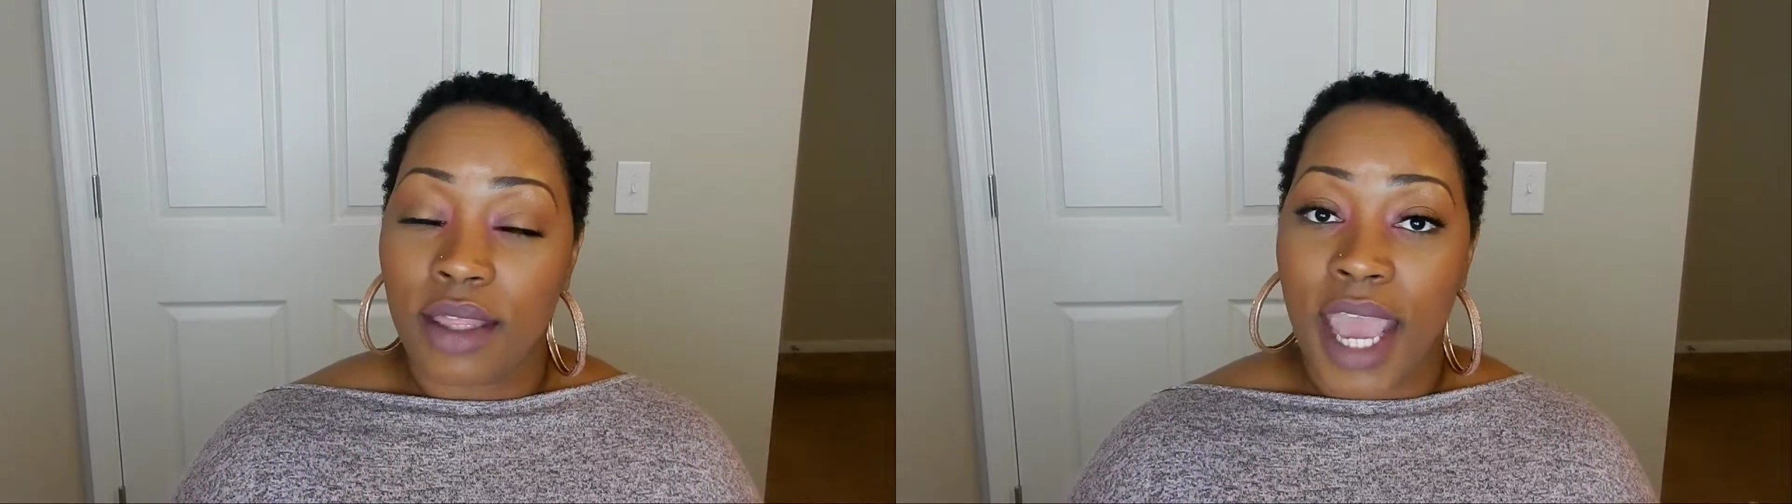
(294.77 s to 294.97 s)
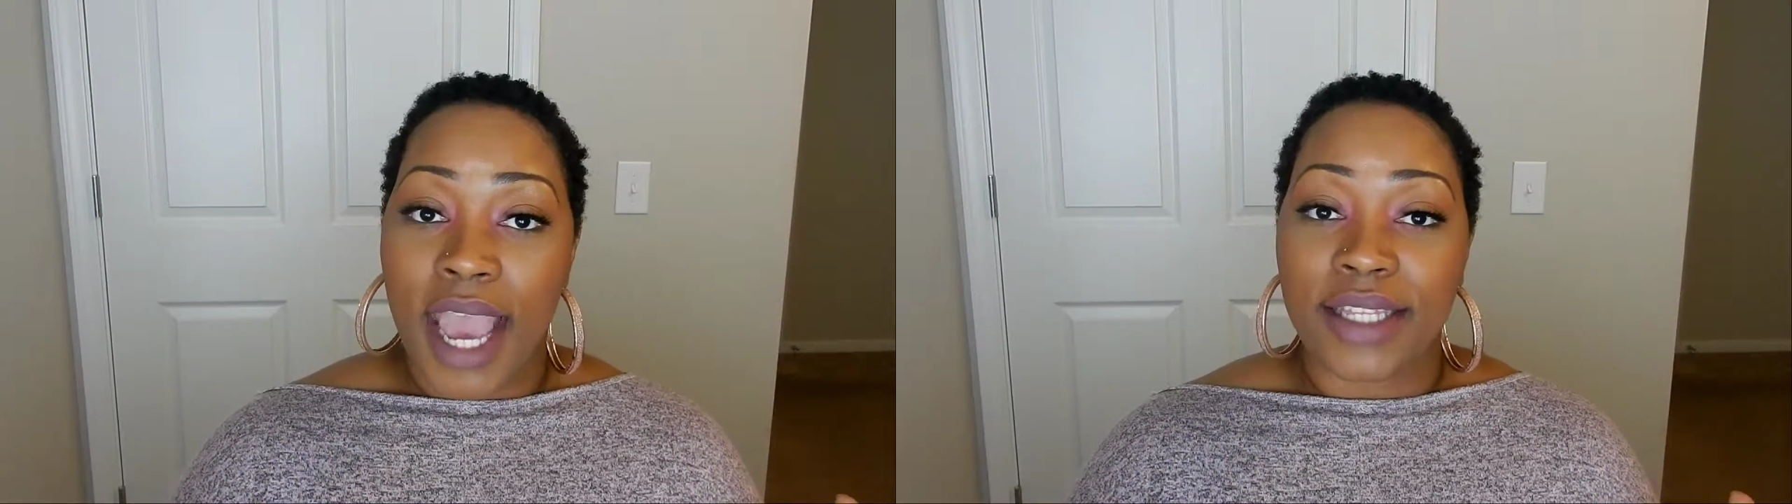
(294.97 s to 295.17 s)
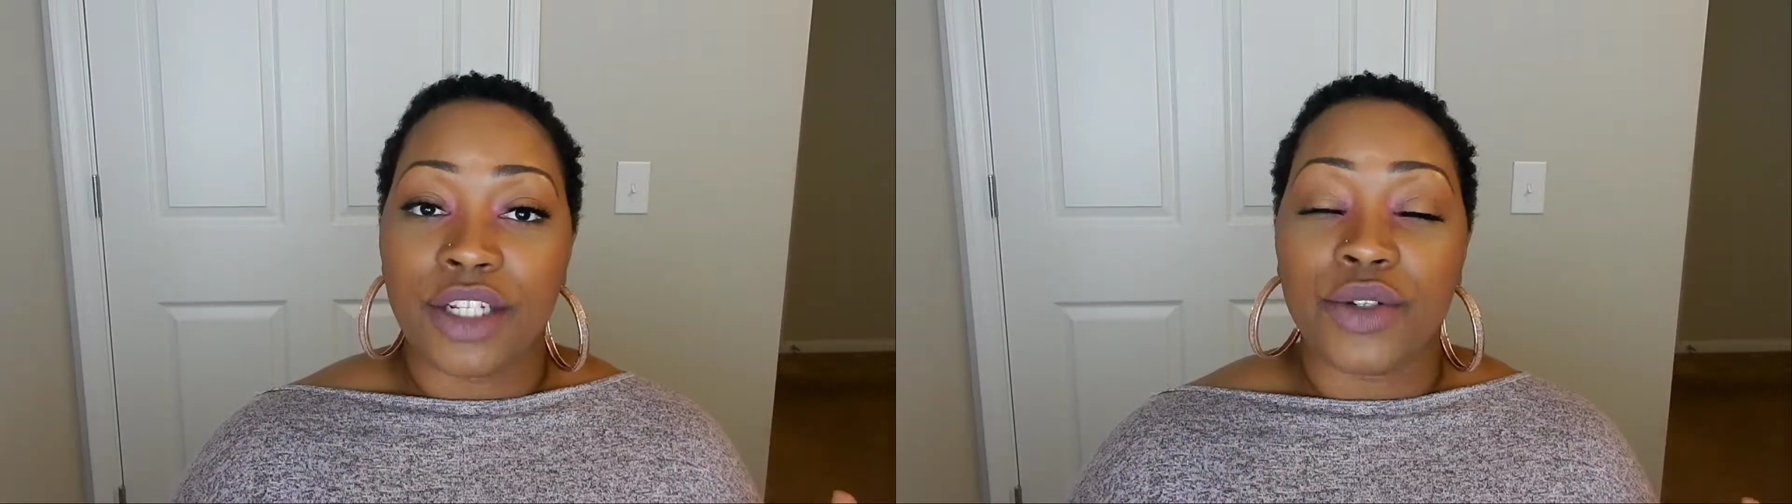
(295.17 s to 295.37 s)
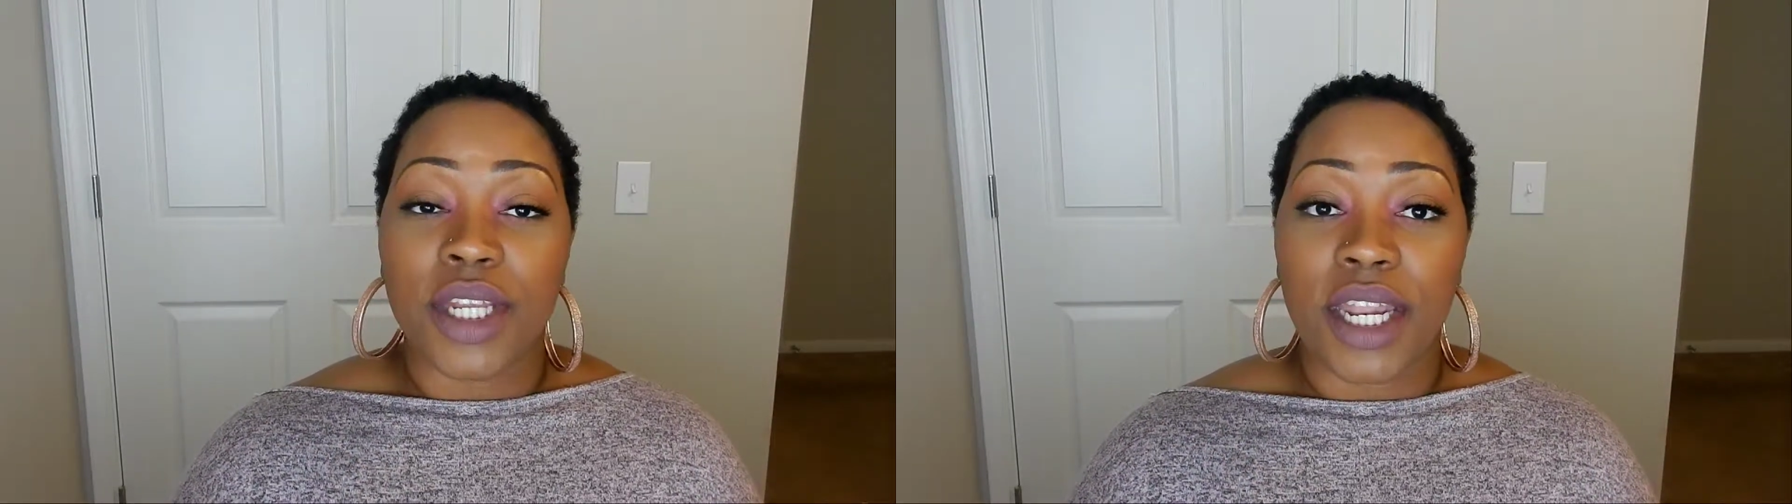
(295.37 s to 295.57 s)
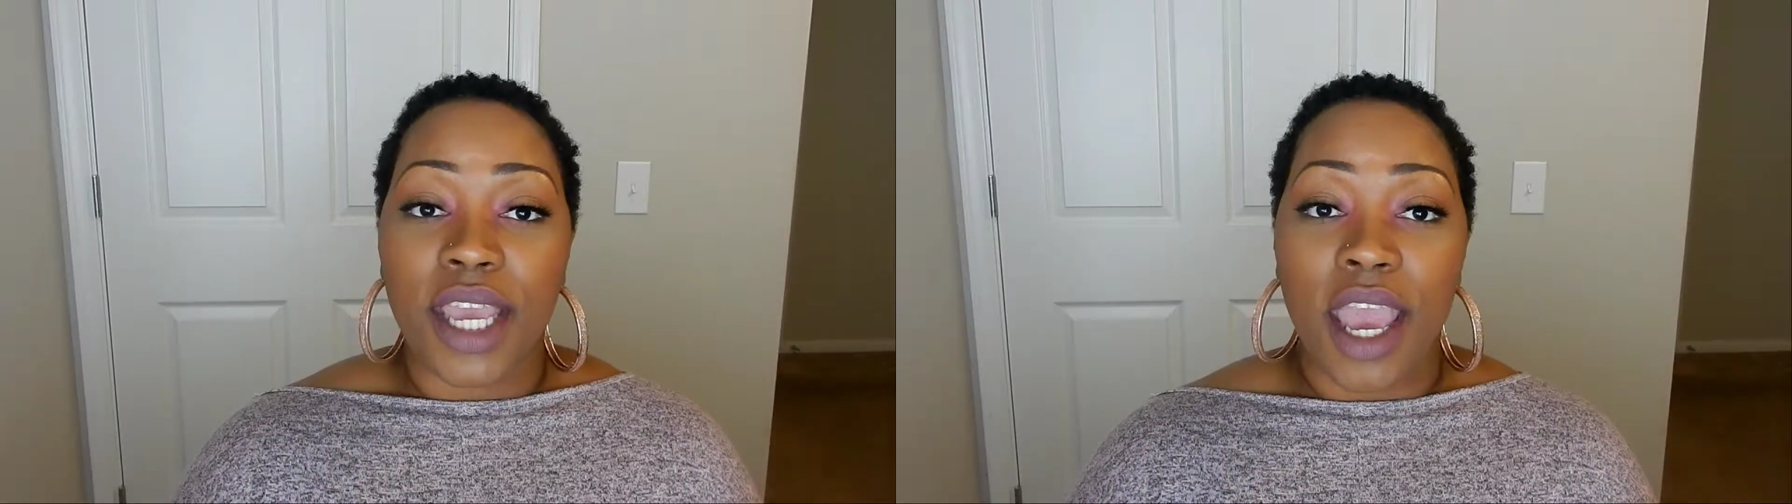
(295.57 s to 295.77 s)
They ask that you
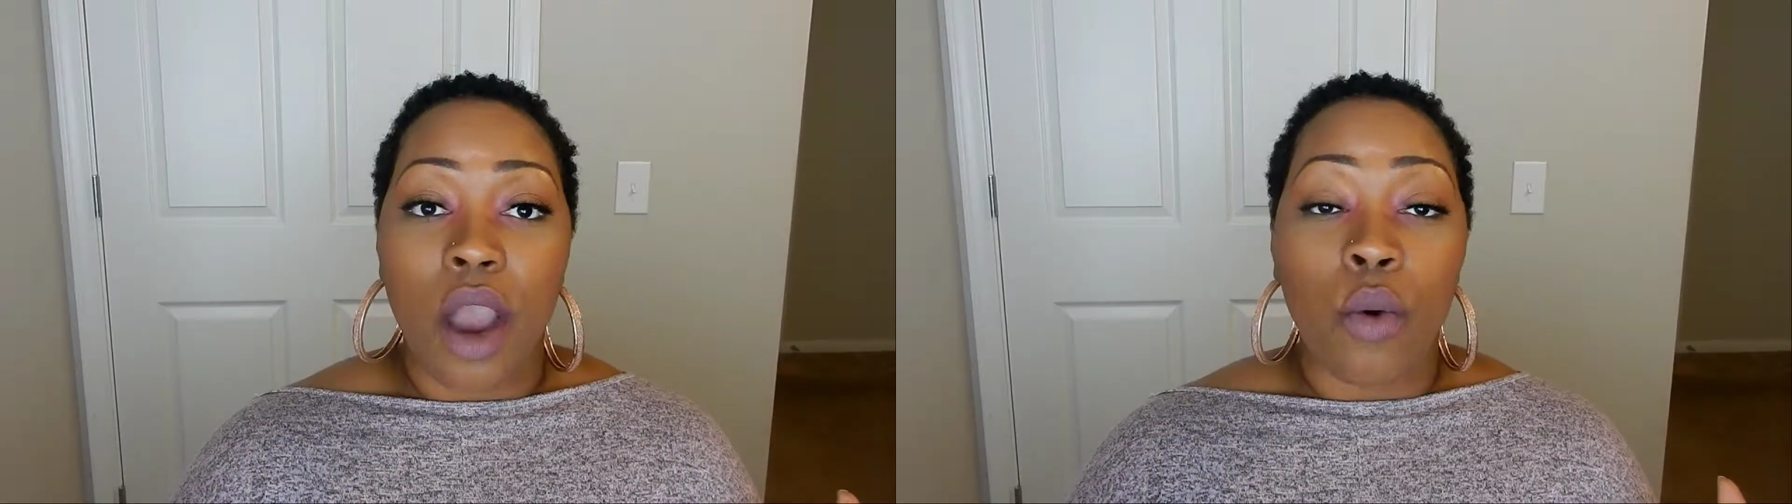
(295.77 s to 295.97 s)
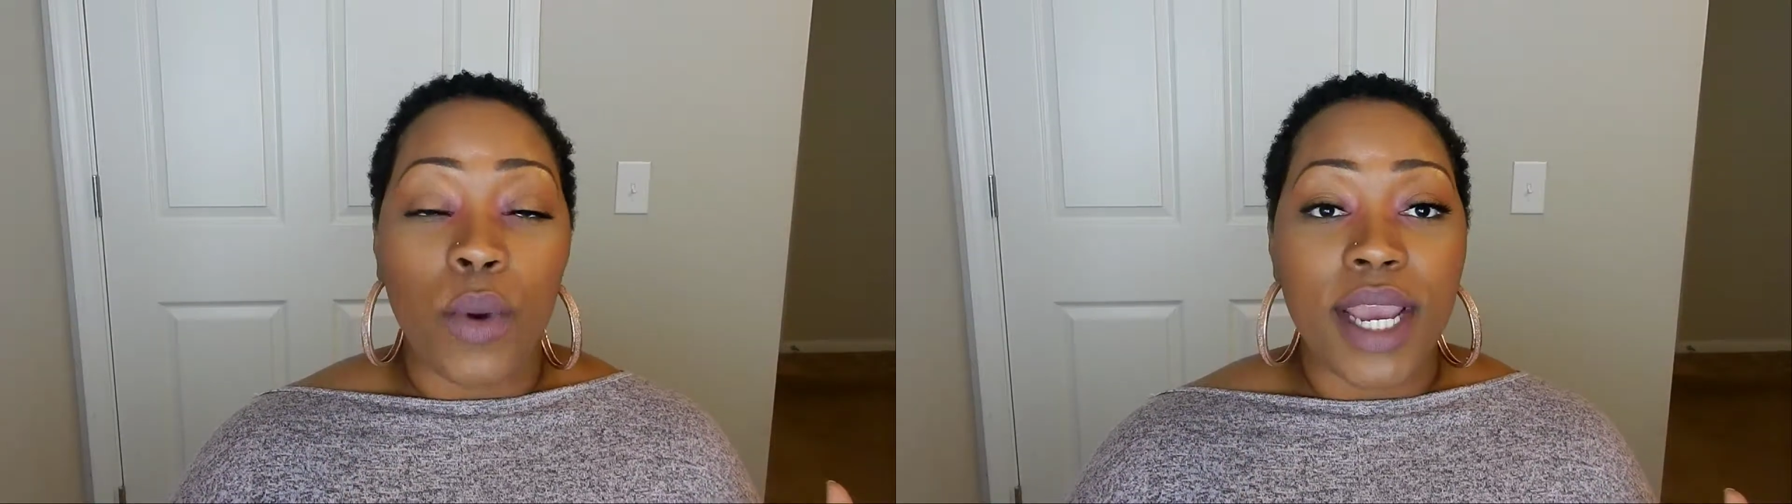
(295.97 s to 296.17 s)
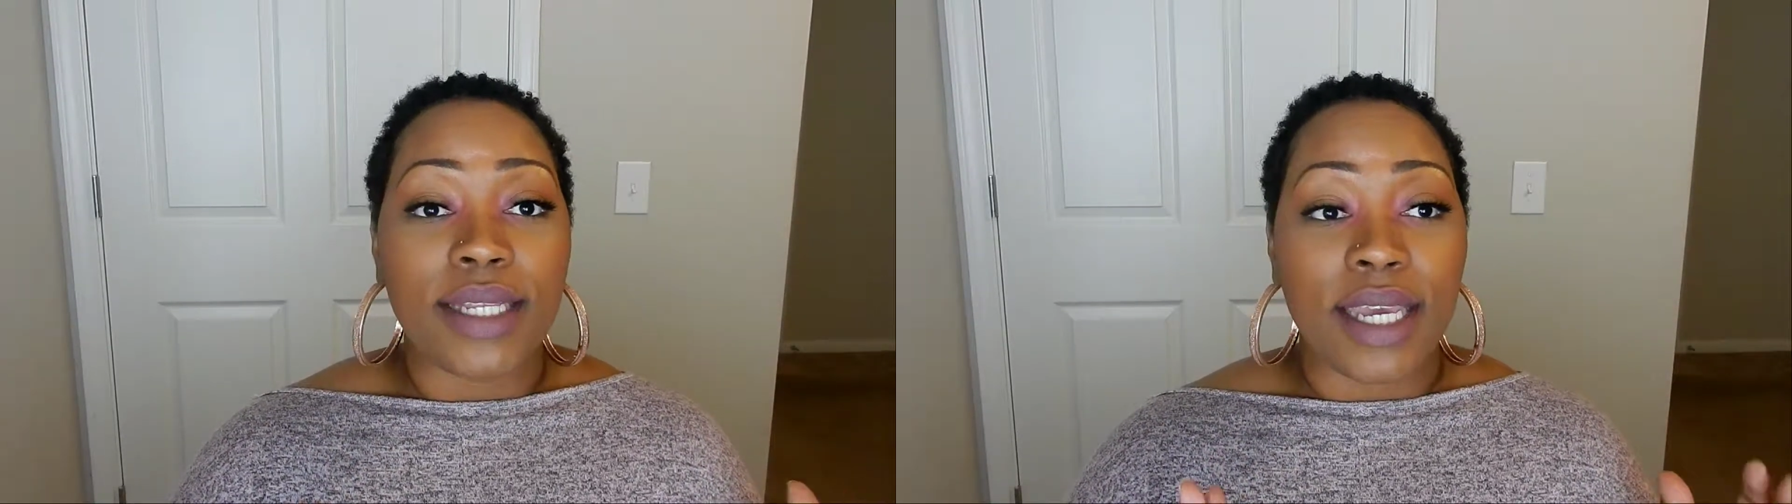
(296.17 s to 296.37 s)
dedicate a week